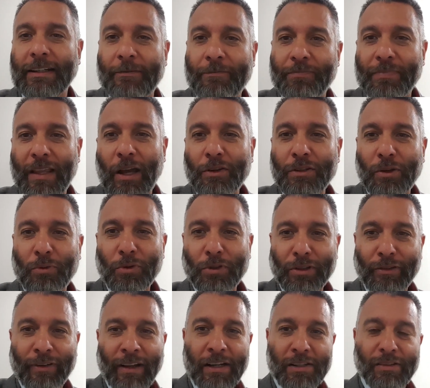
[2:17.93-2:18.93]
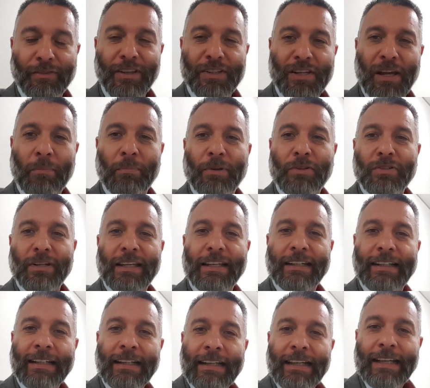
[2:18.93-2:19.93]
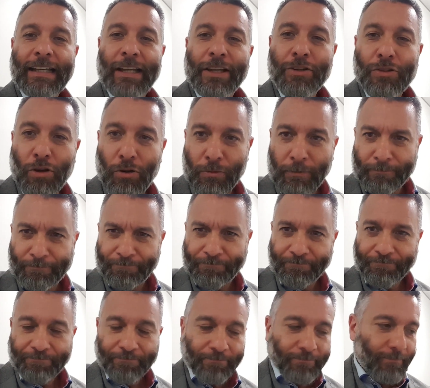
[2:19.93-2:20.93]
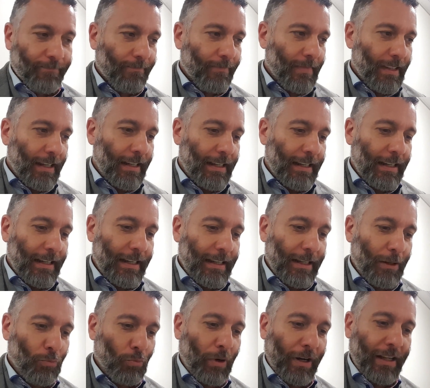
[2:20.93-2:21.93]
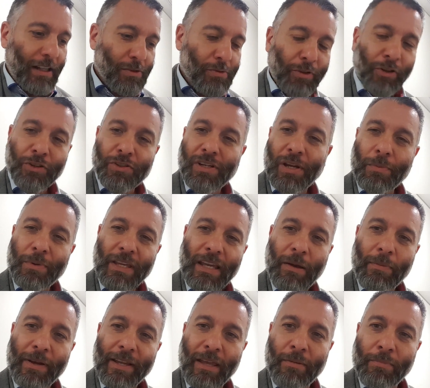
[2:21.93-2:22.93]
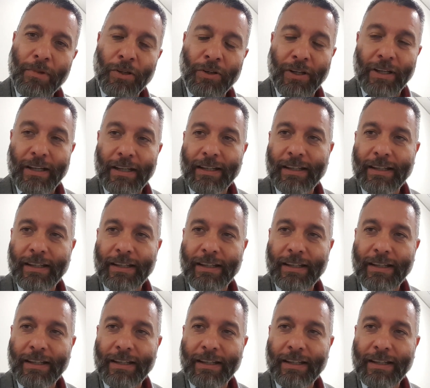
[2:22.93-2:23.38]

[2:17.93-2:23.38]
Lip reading: now in the quarterfinals of the Champions League. So what else? We got Sevilla, Bayern Munich.